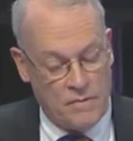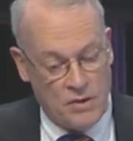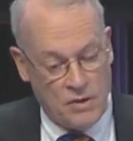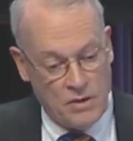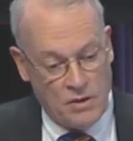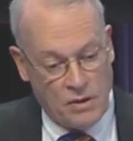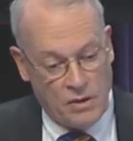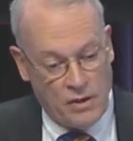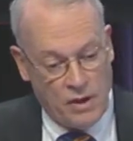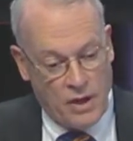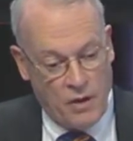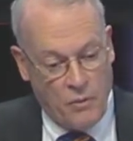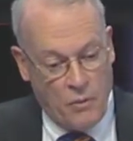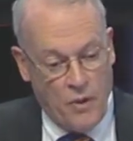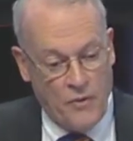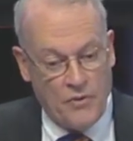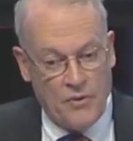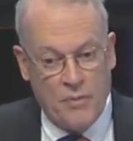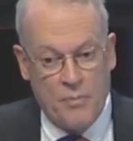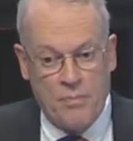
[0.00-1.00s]
declare
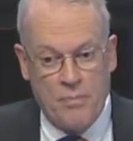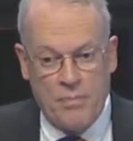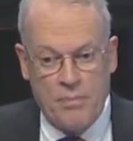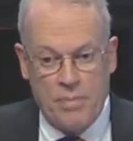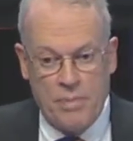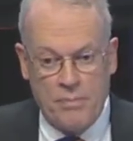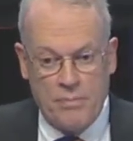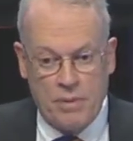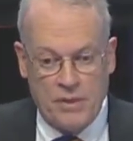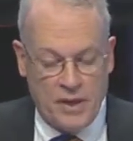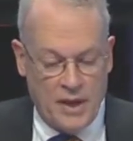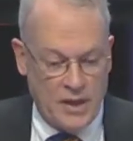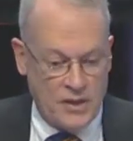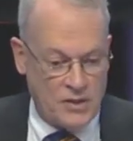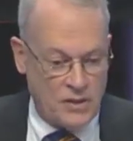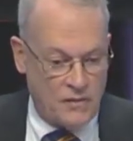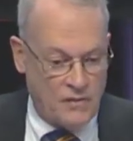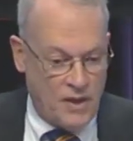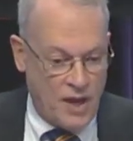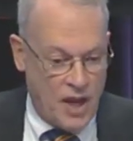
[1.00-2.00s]
what the
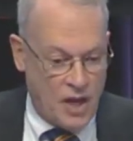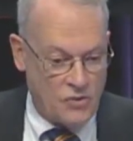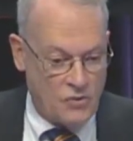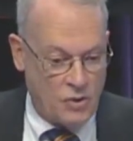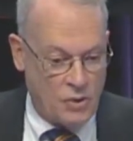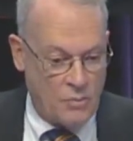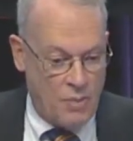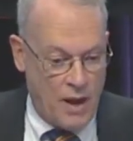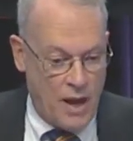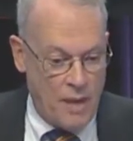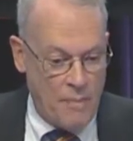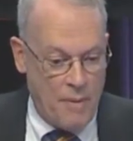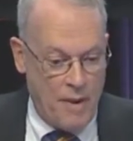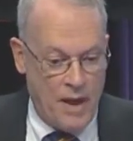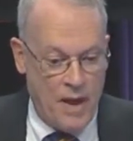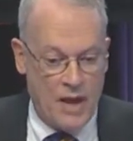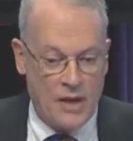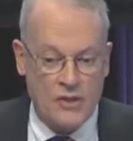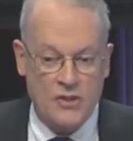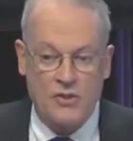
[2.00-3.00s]
place of gastric
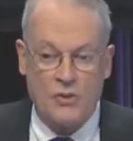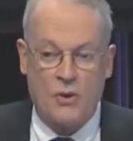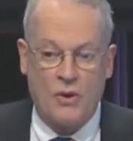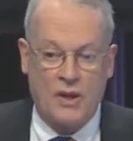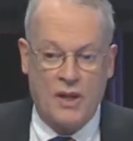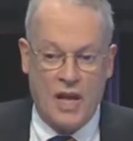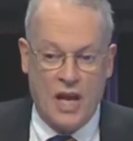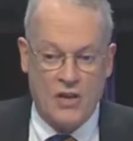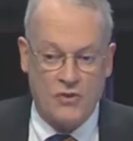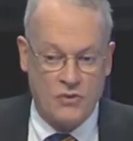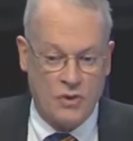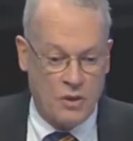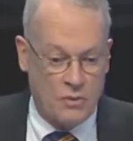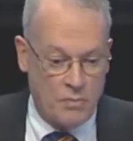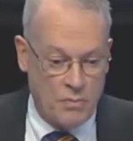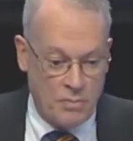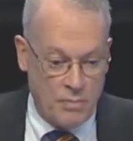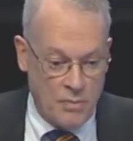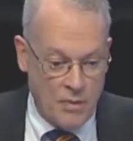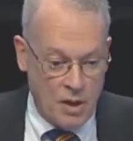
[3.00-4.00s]
bypass or
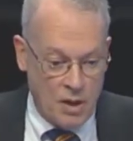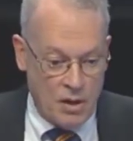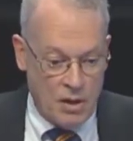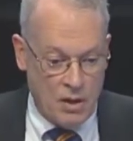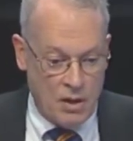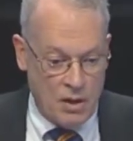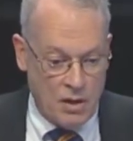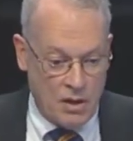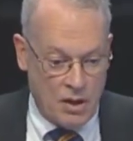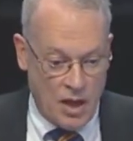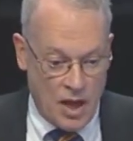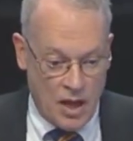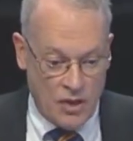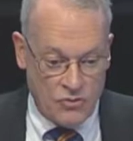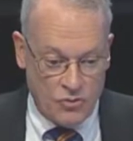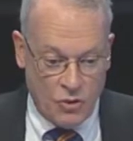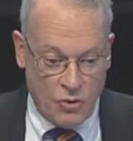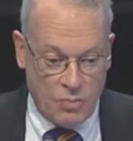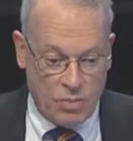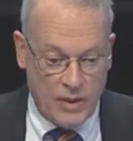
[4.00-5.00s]

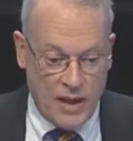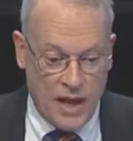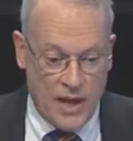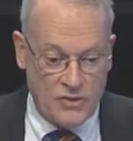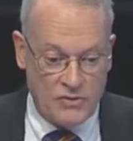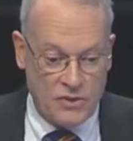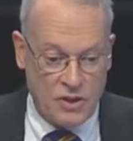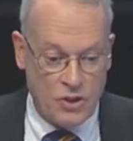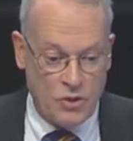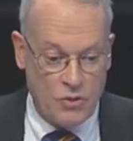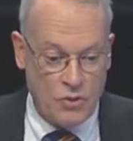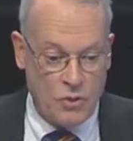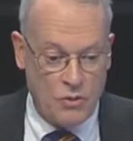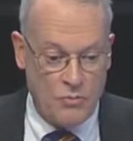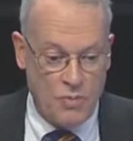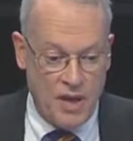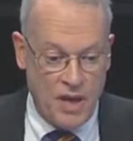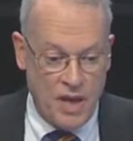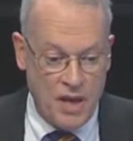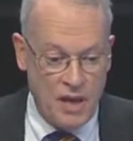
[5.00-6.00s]
gastroplasty should
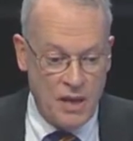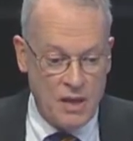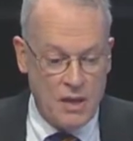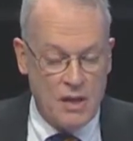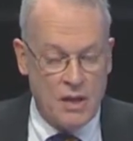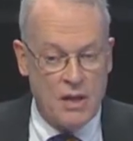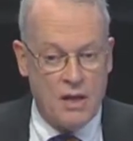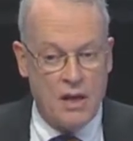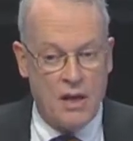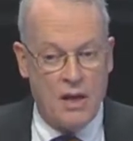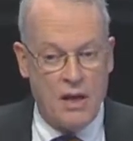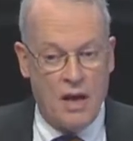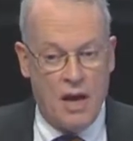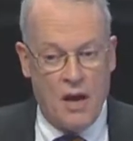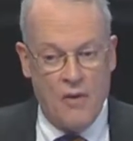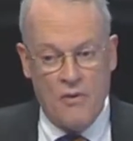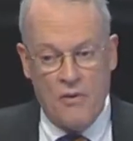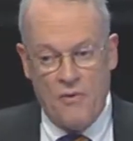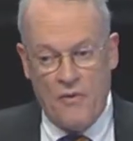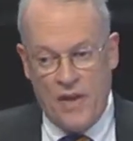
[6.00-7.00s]
be,
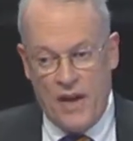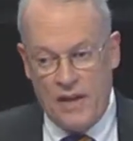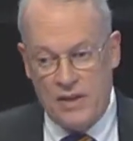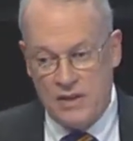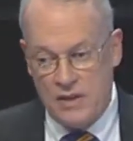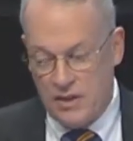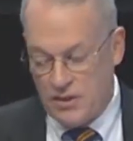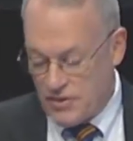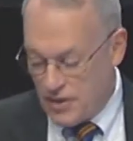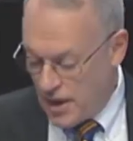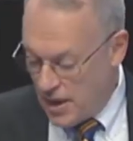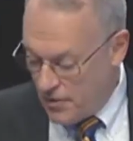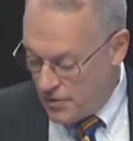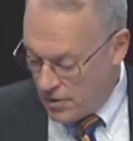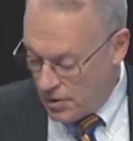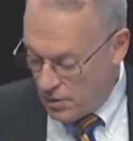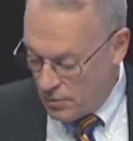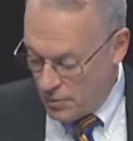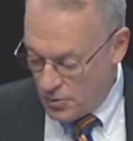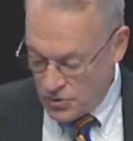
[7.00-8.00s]
other than to say
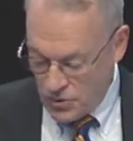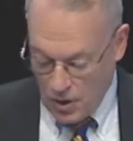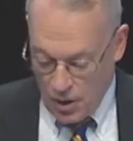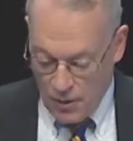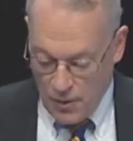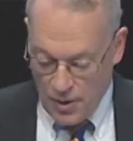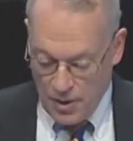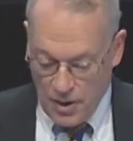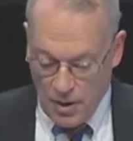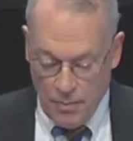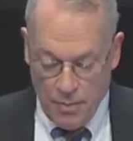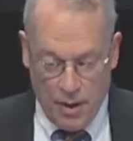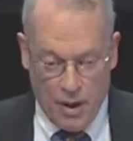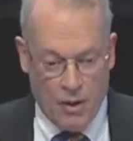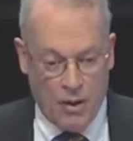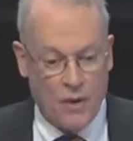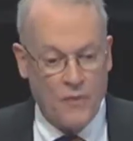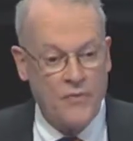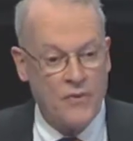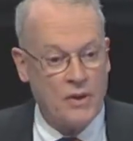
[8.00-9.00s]
that it was already
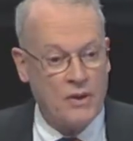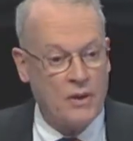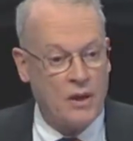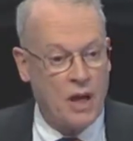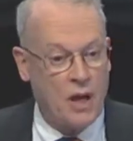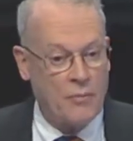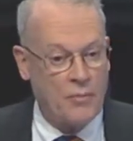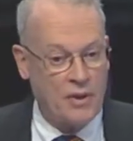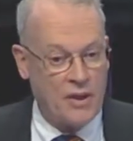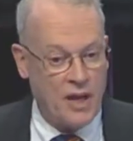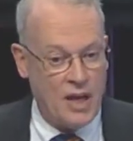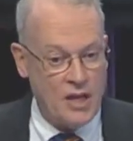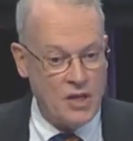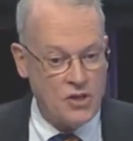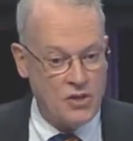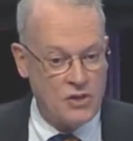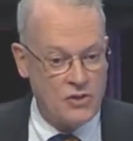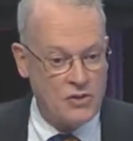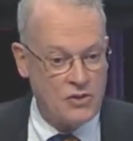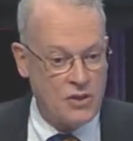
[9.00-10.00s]
apparent that
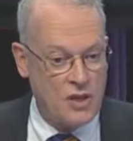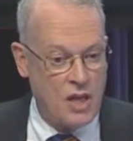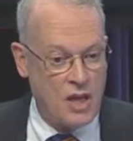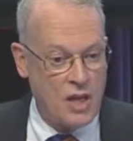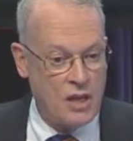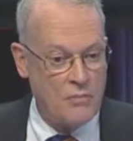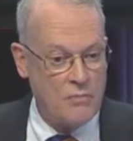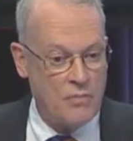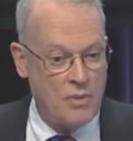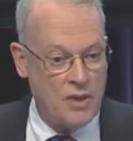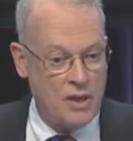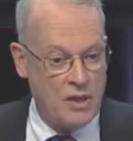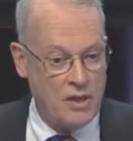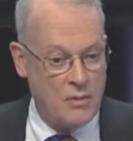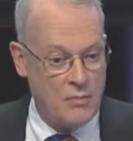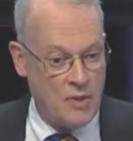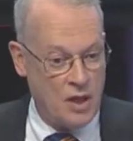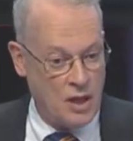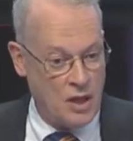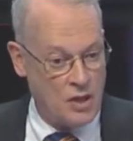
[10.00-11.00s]
complications can be
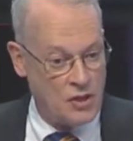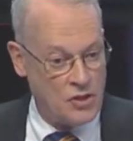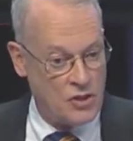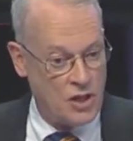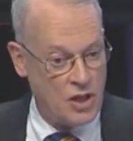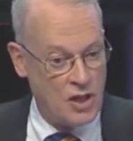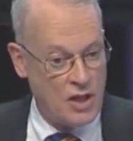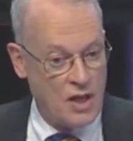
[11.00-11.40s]
diminished